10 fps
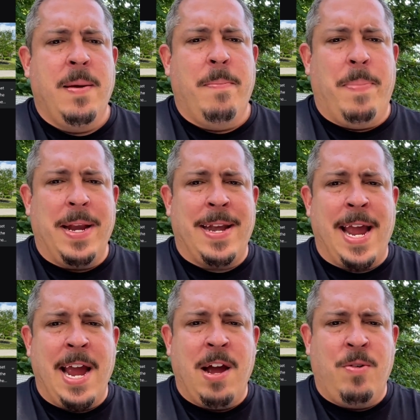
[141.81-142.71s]
But
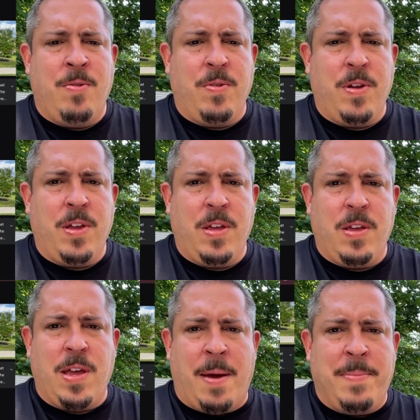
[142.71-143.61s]
now,
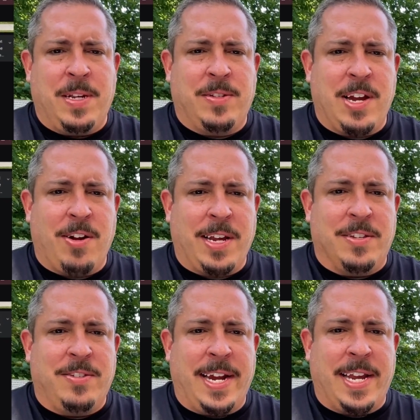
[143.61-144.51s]
I mean, you can see here, like in
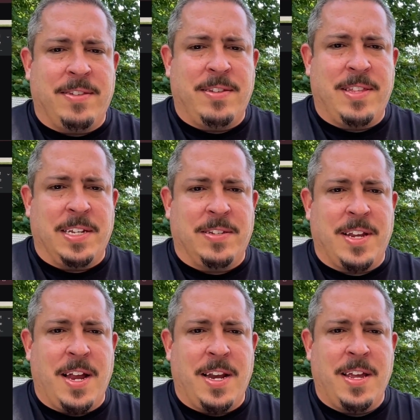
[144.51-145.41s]
seconds, this thing is done.